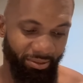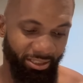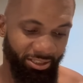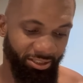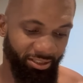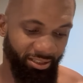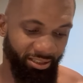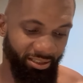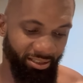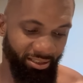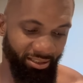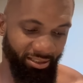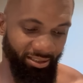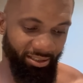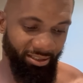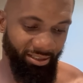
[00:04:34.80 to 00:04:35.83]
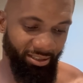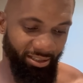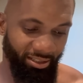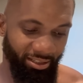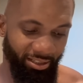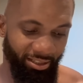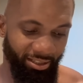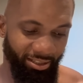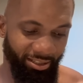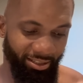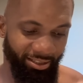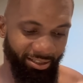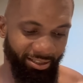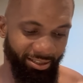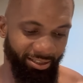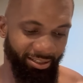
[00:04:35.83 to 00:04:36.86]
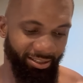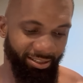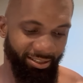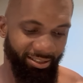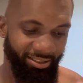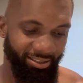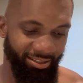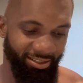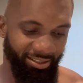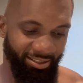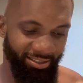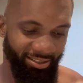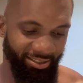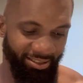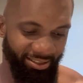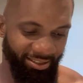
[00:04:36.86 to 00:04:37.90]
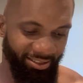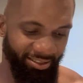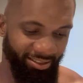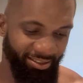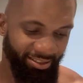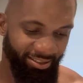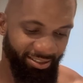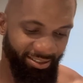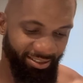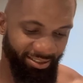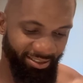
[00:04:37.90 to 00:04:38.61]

No words are spoken by the person on screen.